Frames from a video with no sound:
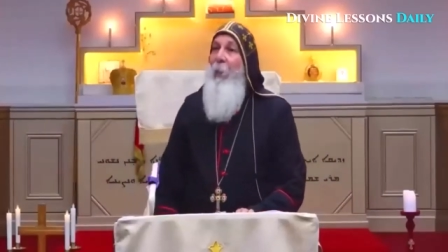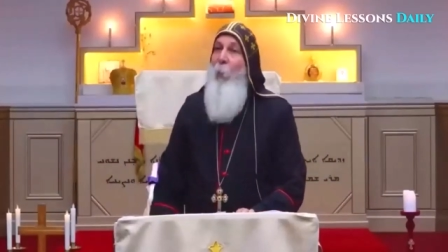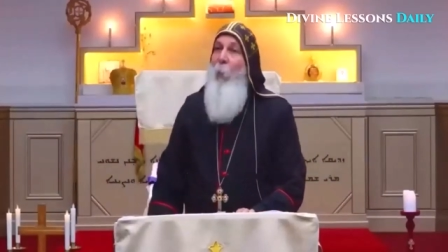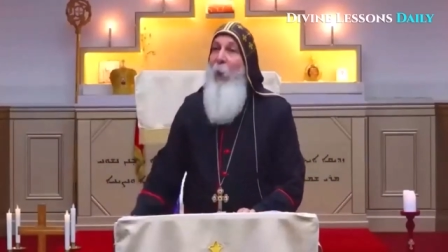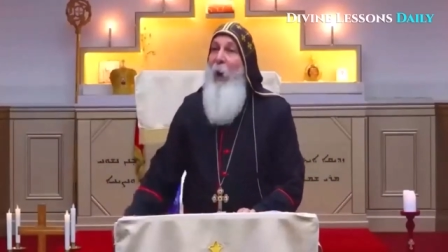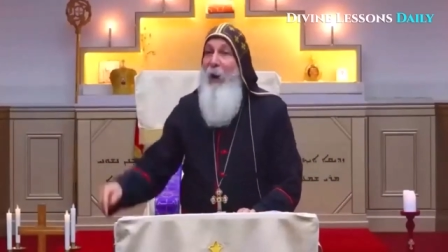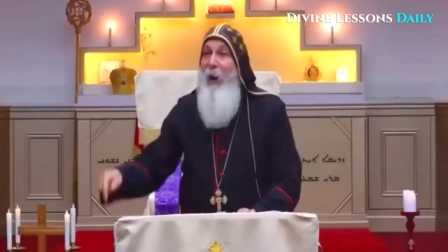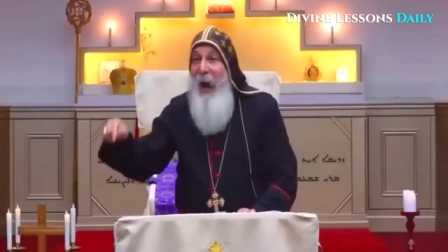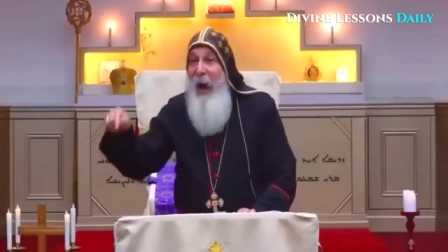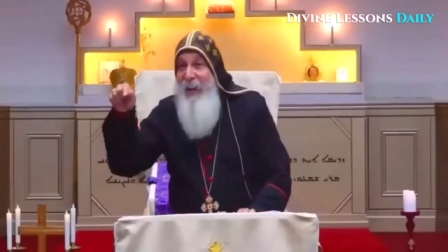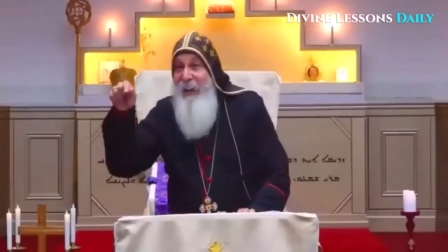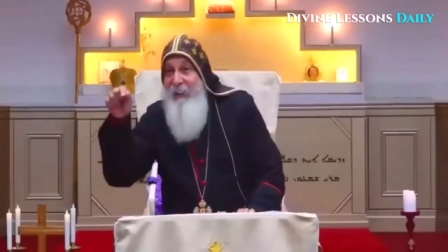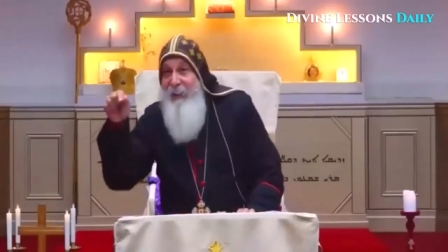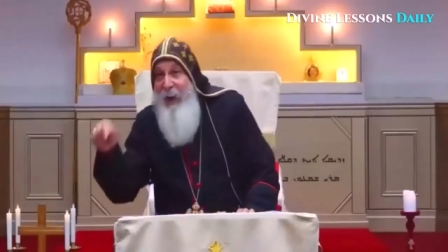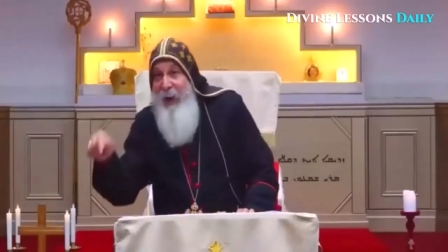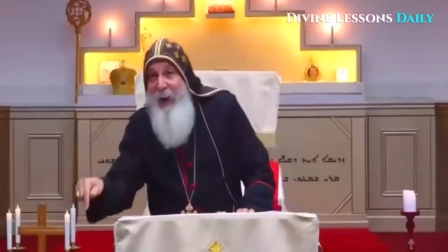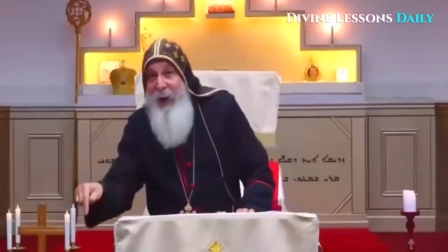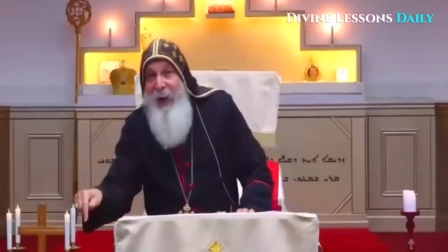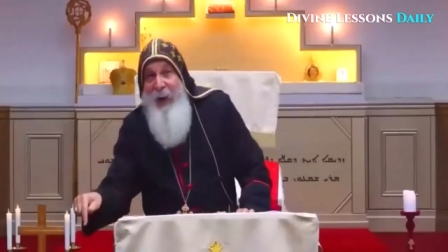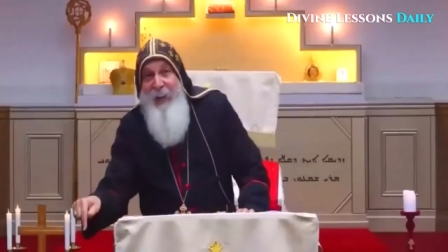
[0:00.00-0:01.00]
When I
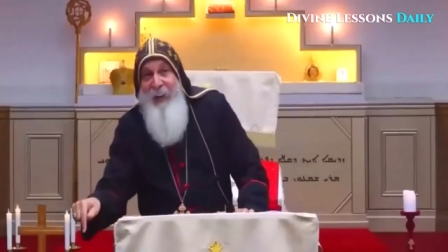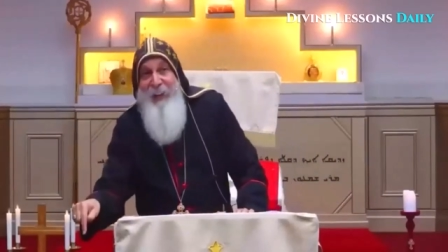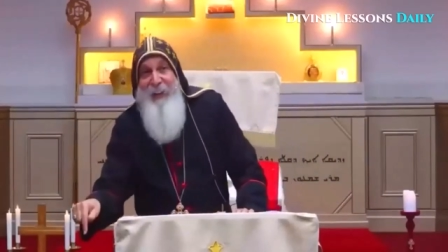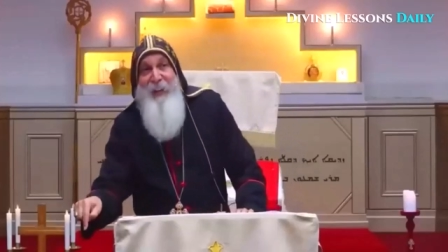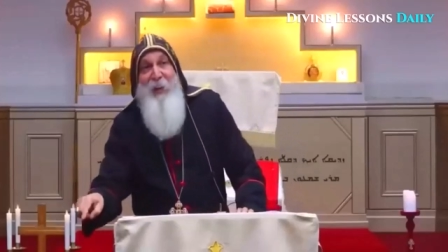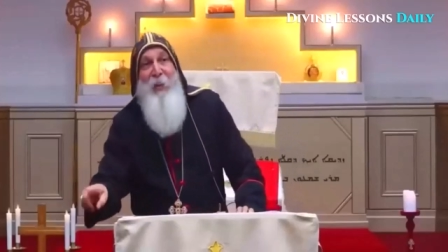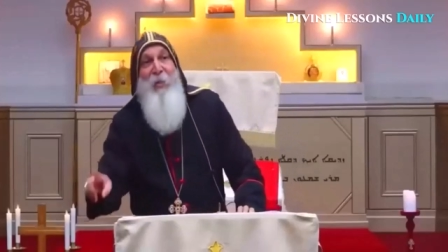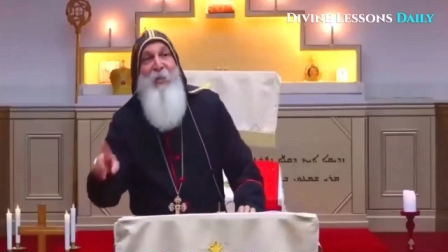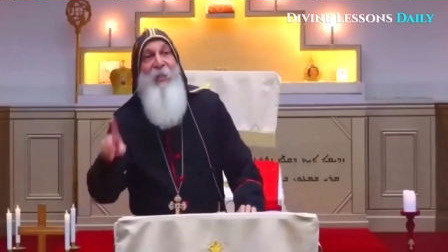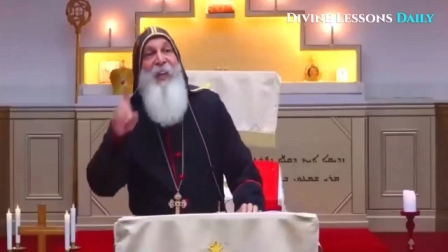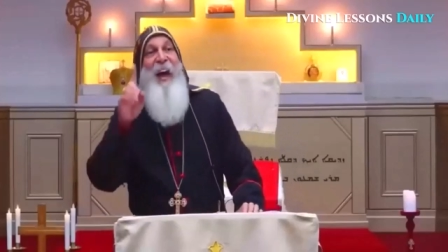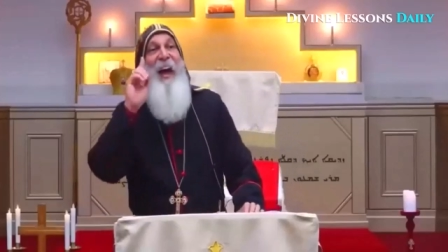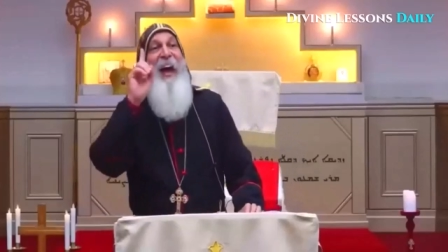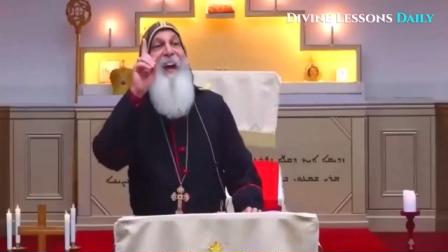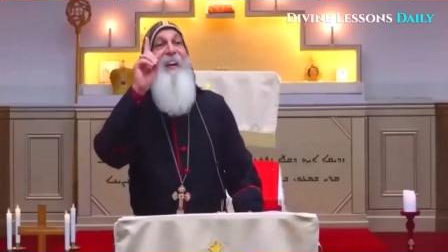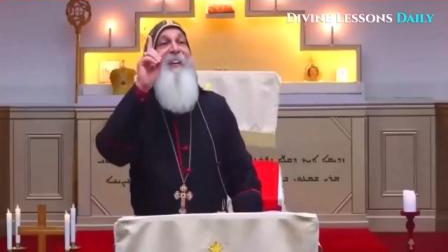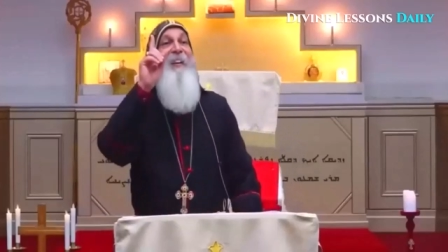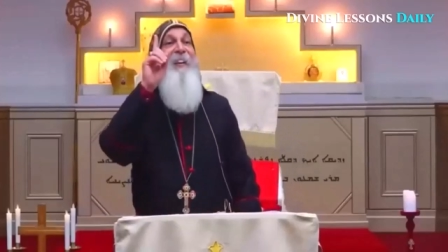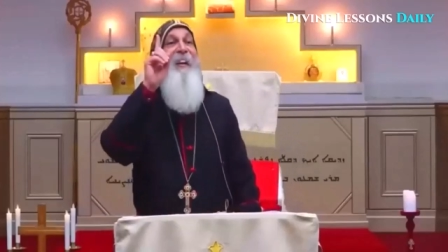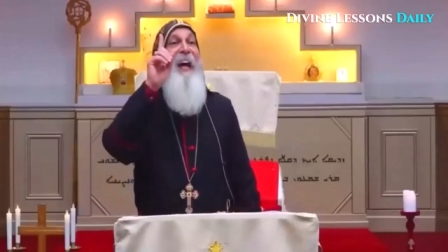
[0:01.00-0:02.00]
die,
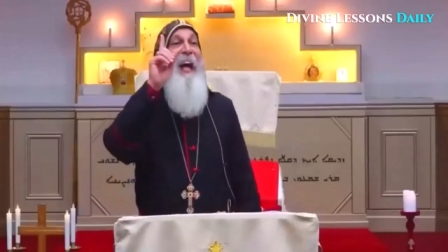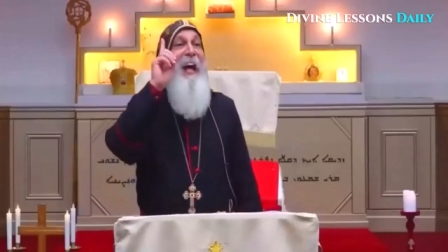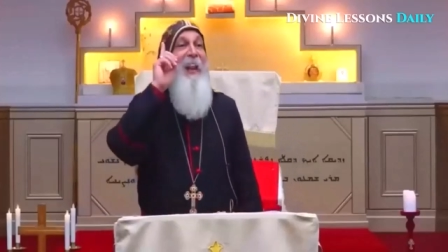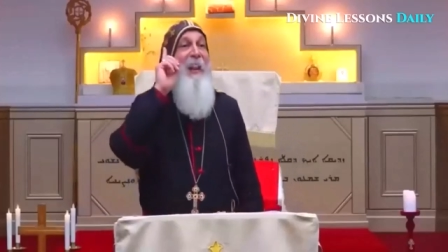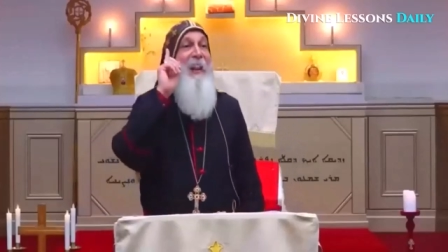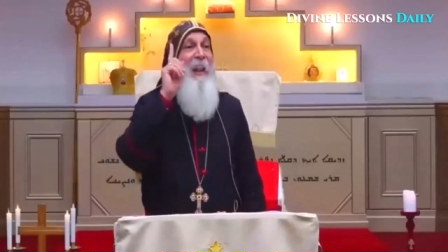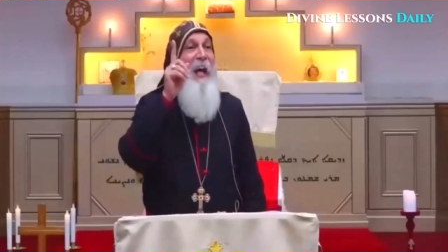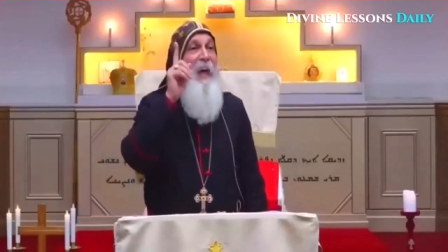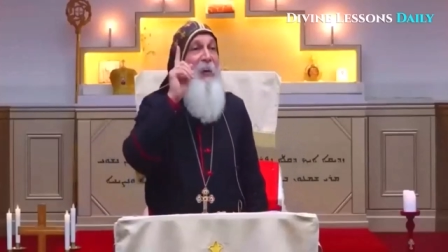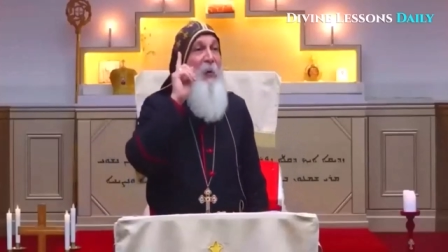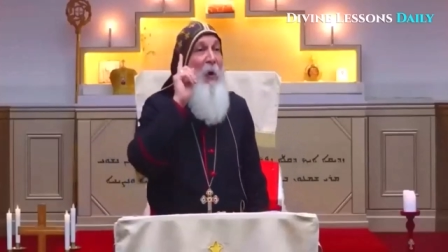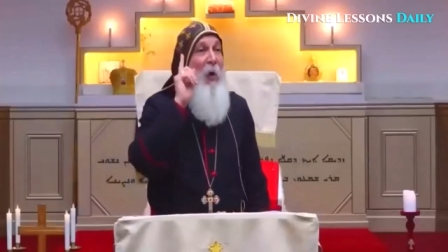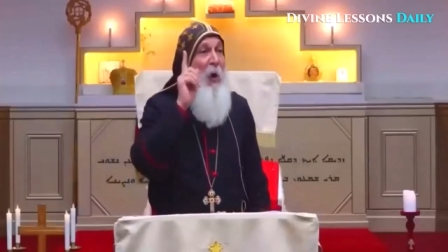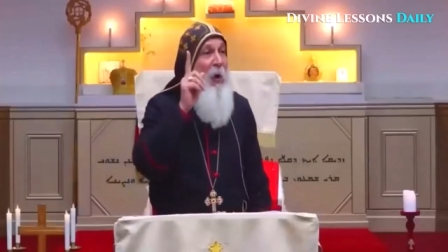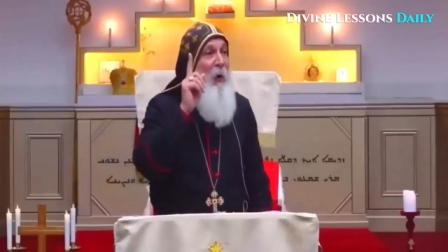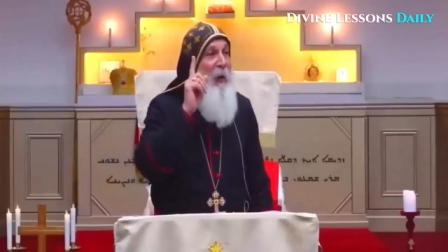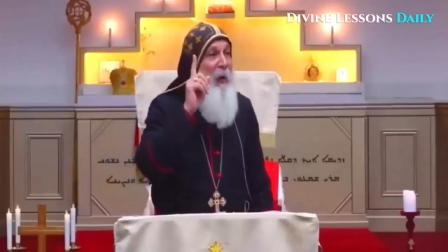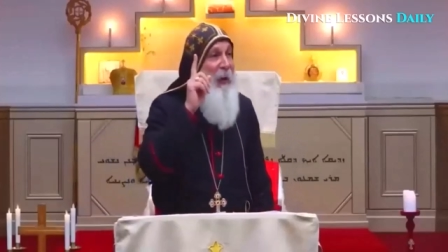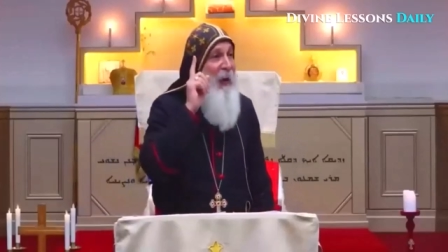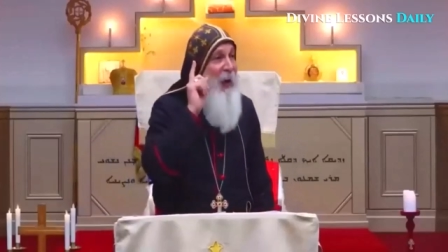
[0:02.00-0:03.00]
then and then
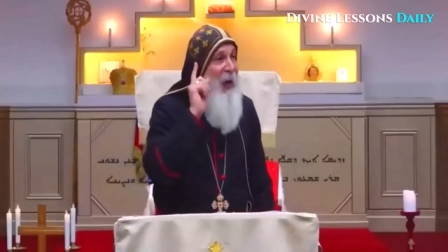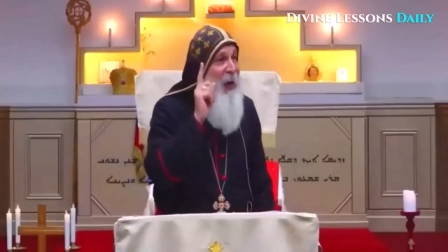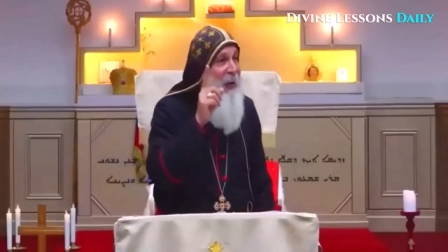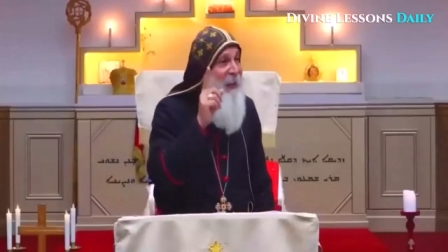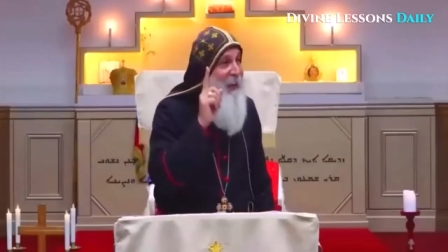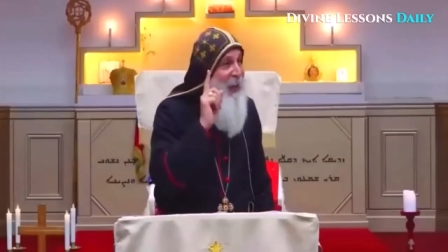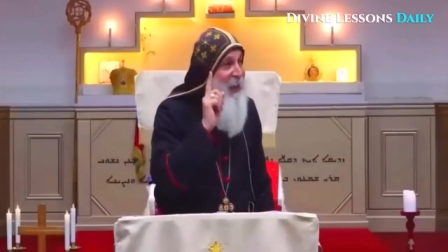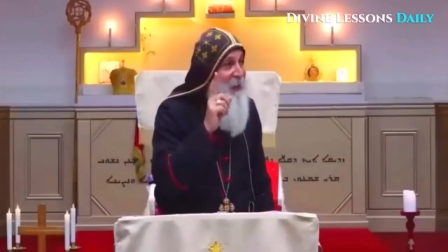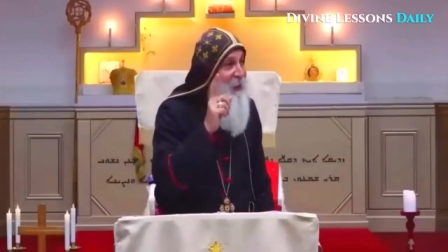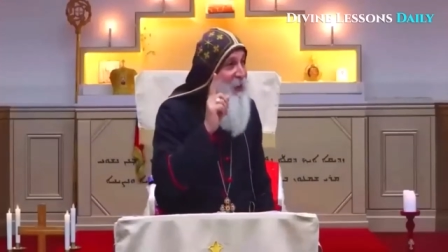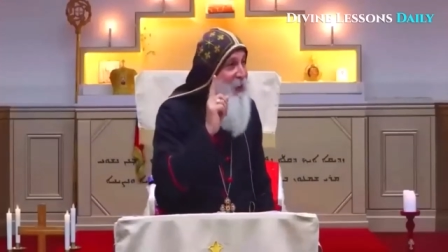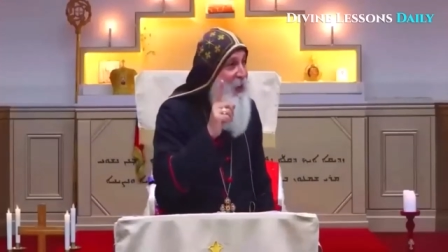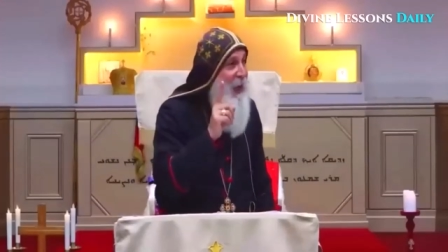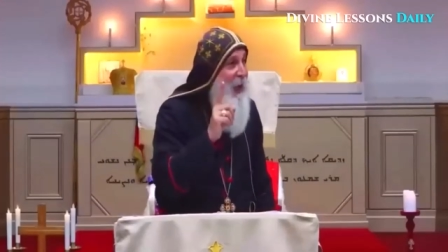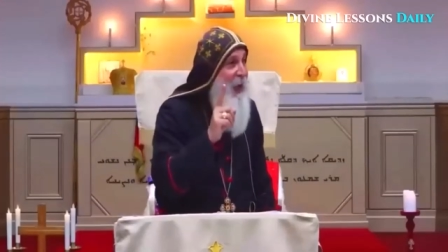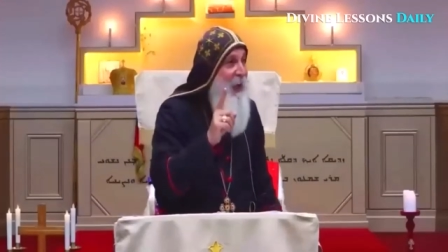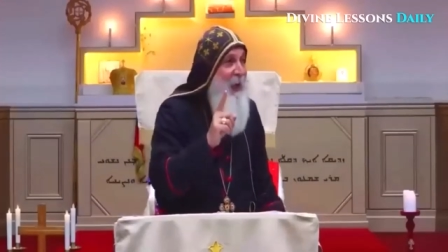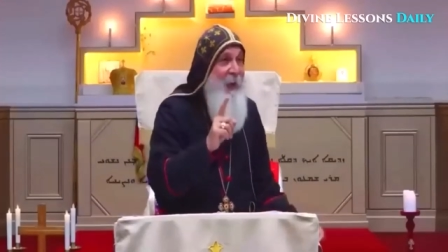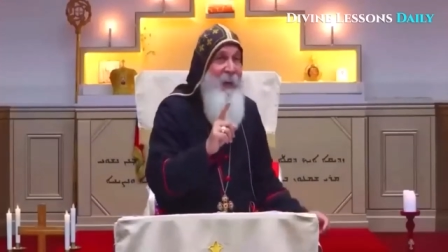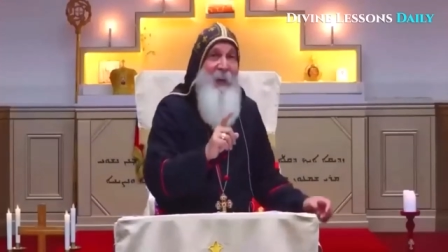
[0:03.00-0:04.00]
only I can
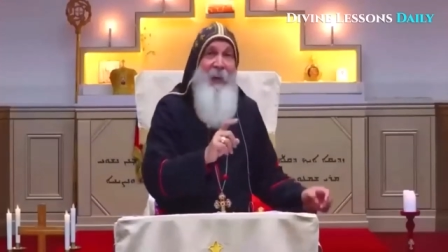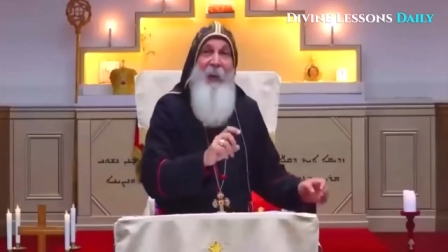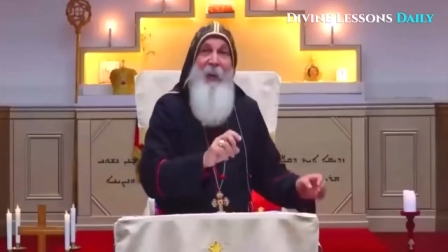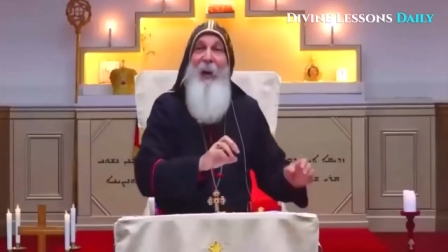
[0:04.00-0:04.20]
say,